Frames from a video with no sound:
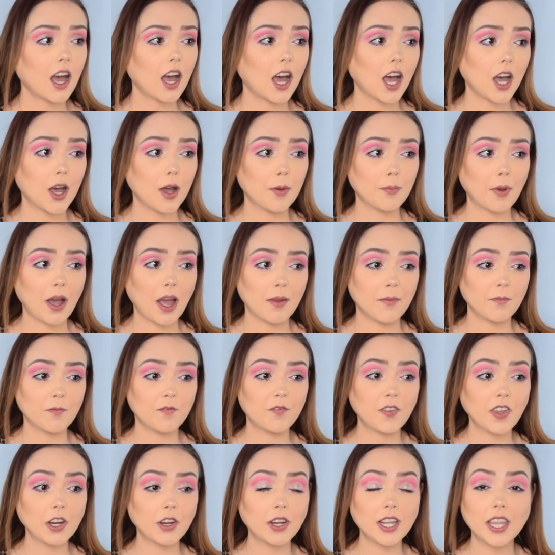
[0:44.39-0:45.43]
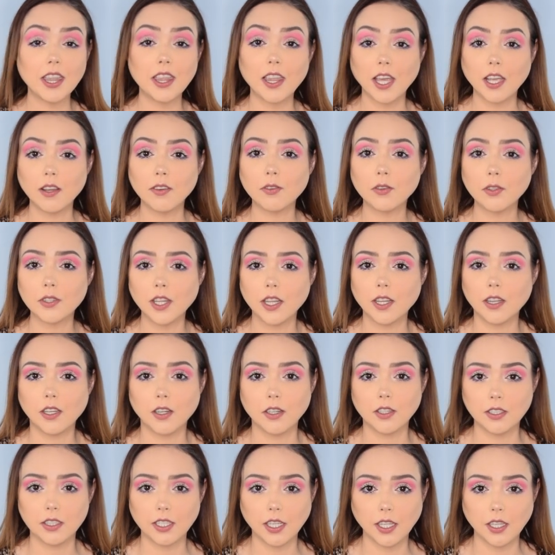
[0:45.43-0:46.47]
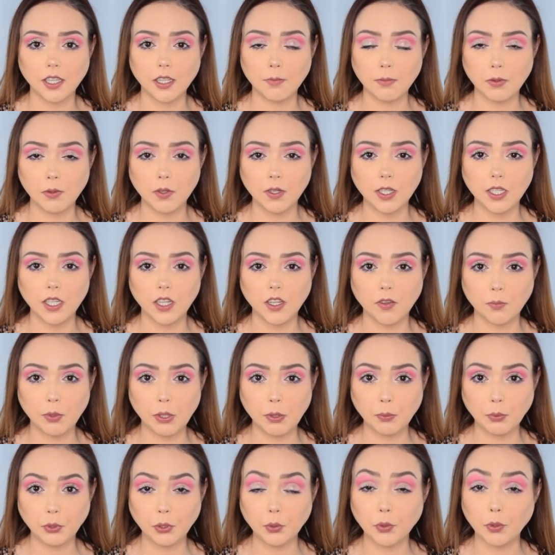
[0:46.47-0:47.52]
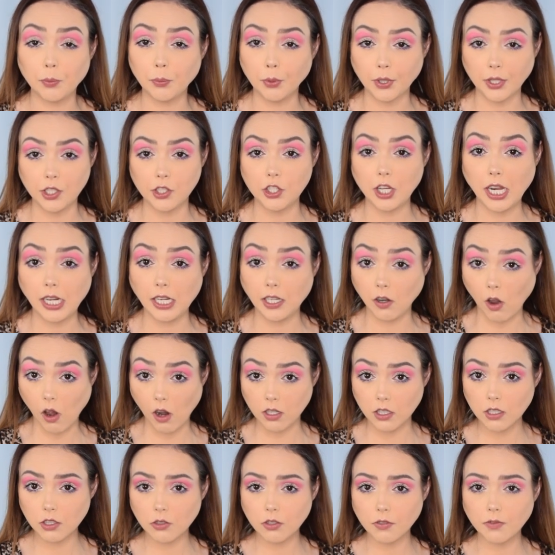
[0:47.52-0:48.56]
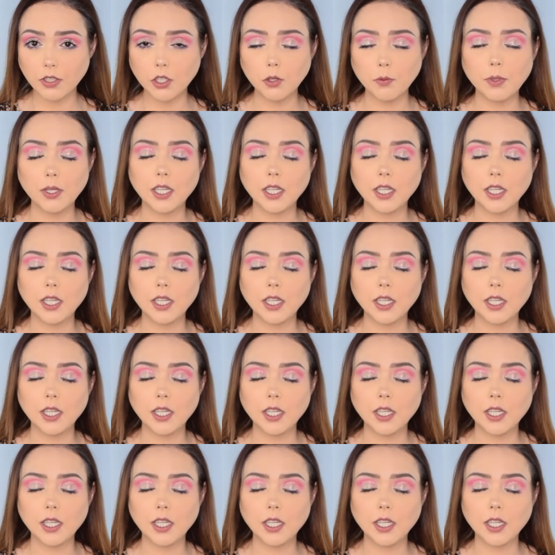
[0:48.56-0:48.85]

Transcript: I'm very thankful that there is a community of people who appreciate an honest review,